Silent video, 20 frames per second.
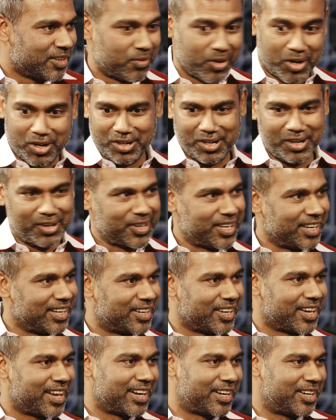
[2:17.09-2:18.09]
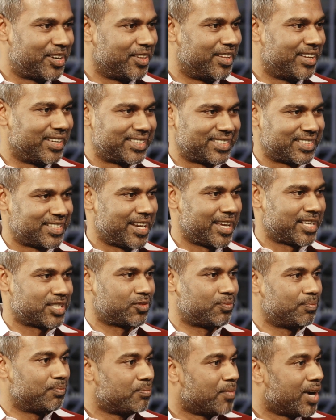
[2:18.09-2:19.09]
We're not looking to get to this
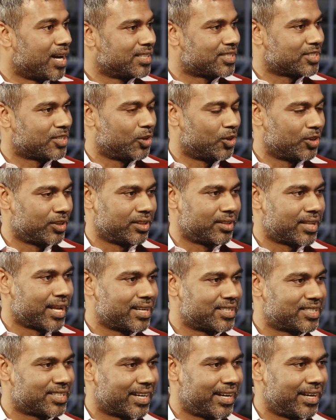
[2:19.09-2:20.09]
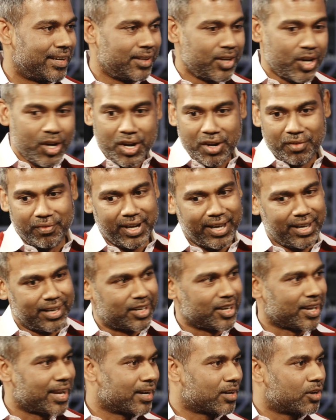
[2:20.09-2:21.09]
next milestone and then say we
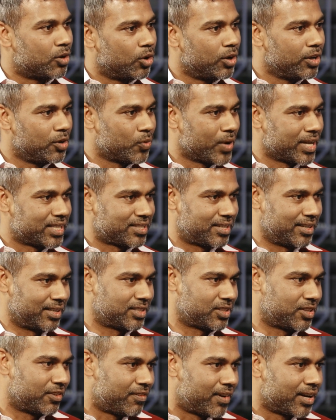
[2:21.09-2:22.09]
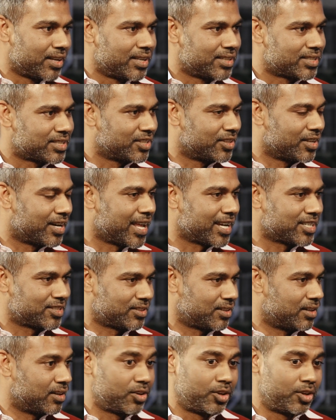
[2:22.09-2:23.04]
need to get co-investors to fund this to the next,